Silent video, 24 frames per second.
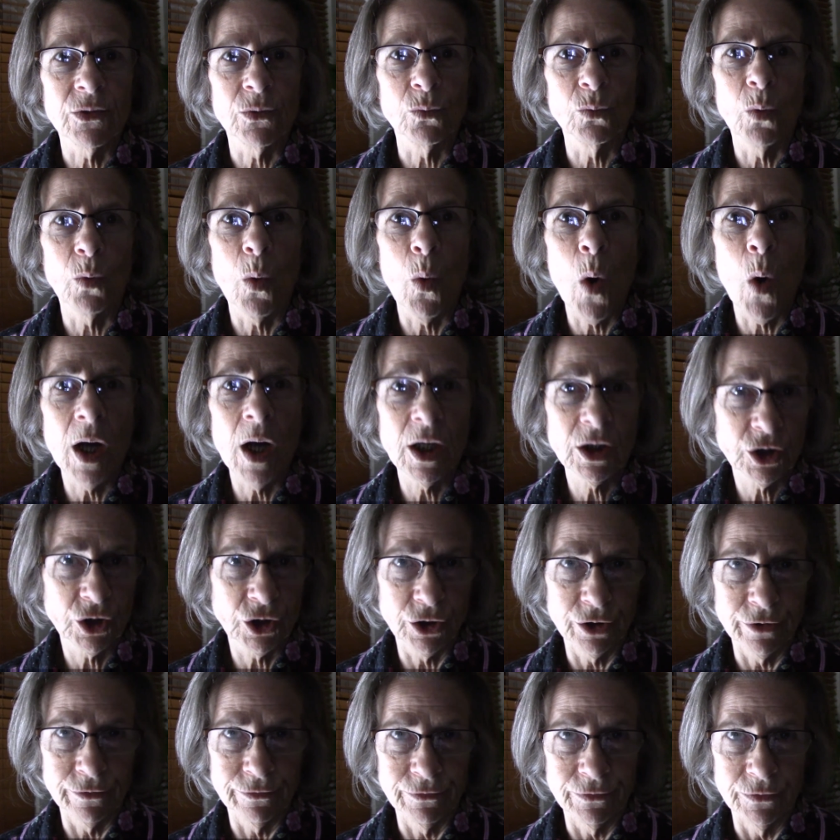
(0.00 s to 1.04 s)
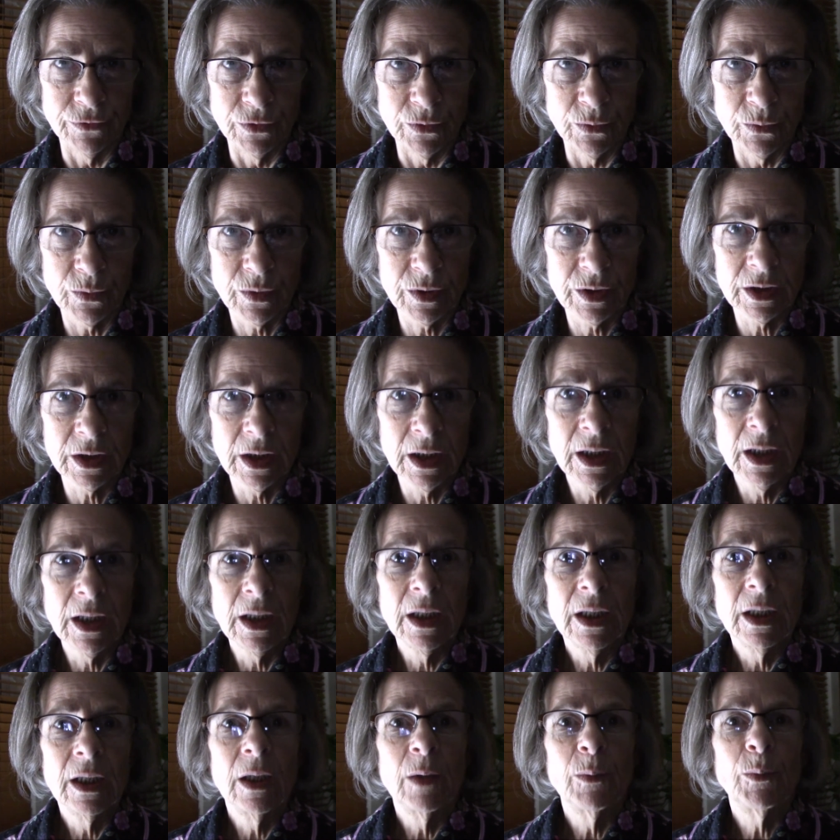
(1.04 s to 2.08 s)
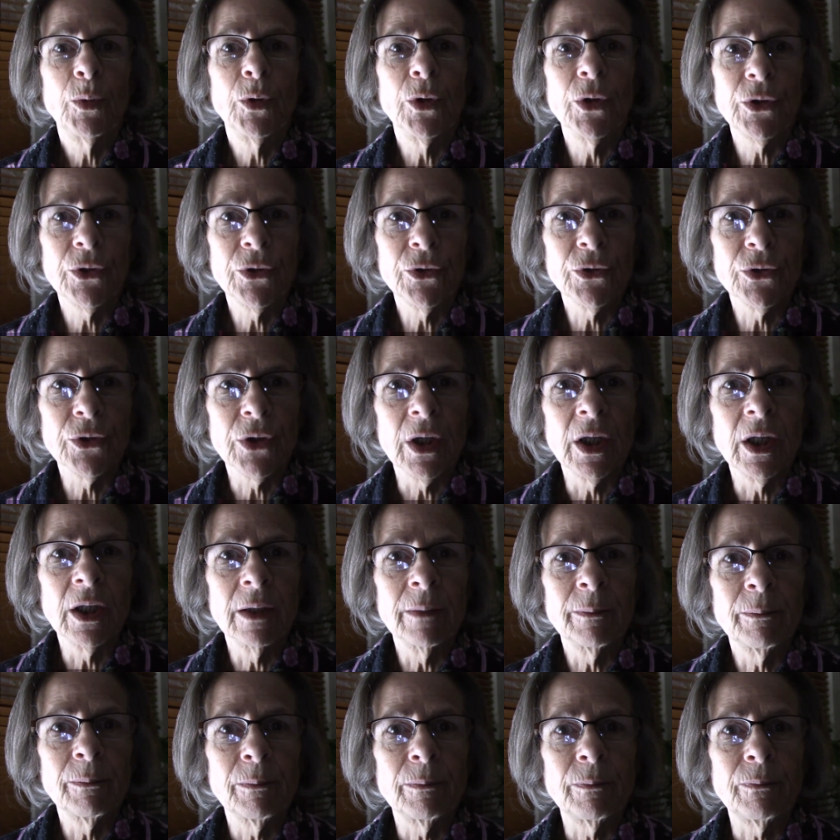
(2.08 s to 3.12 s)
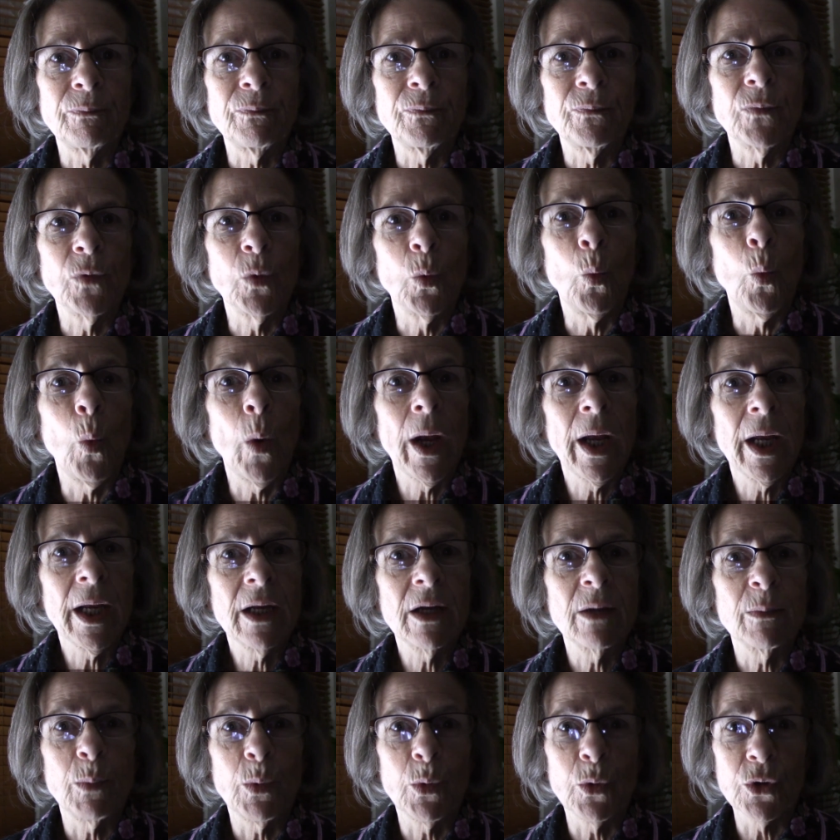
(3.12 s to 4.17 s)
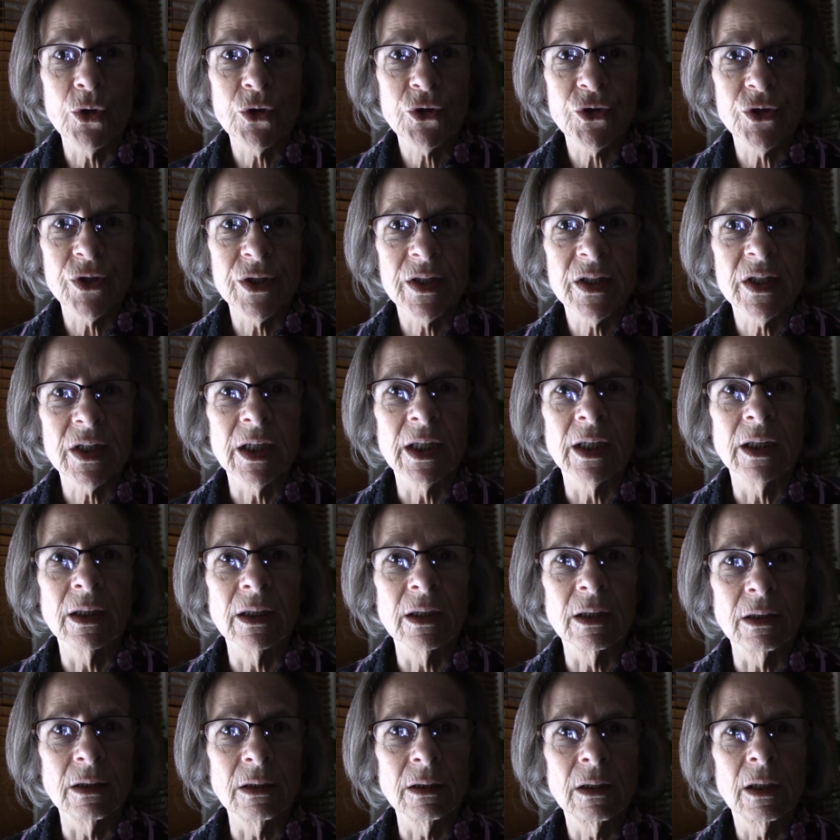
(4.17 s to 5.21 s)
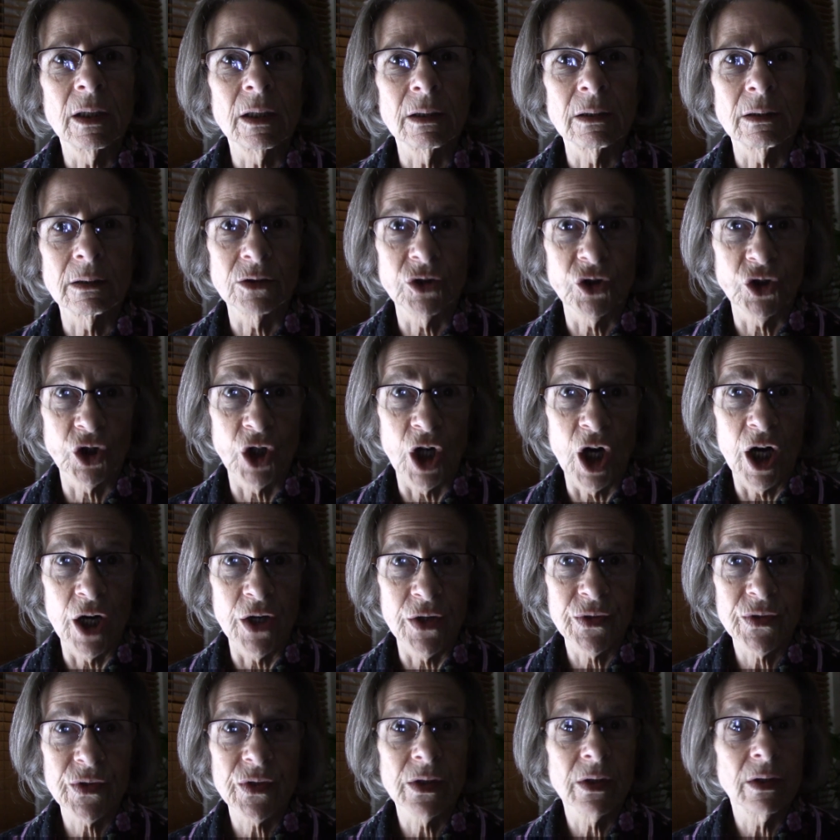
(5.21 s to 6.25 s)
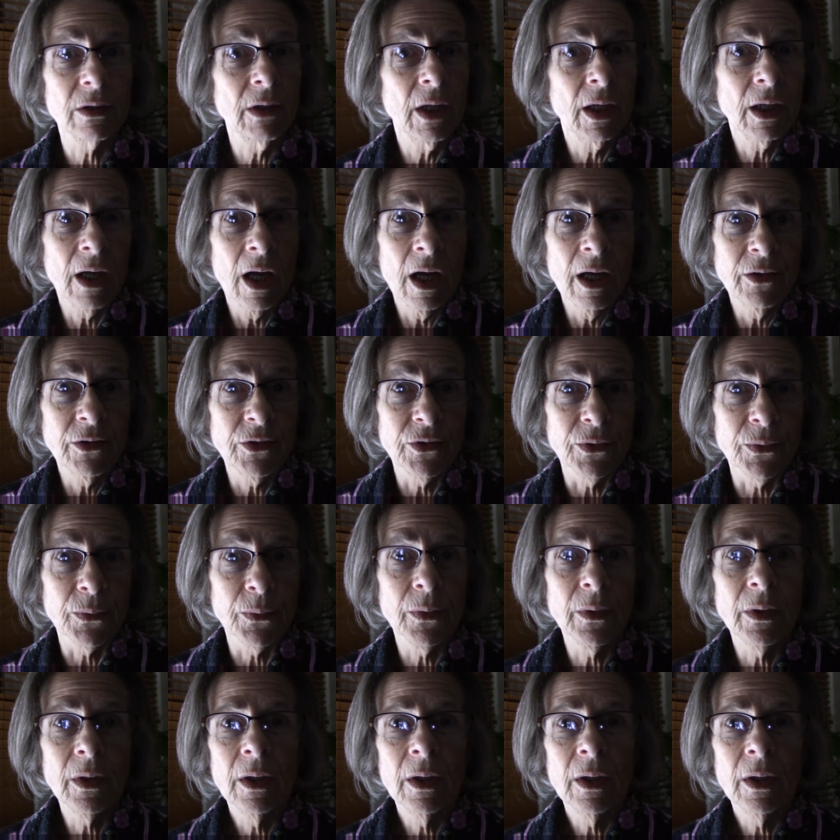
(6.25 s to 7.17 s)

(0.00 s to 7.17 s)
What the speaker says: Wash your fruit. put your weighed portions in little jars, like I do.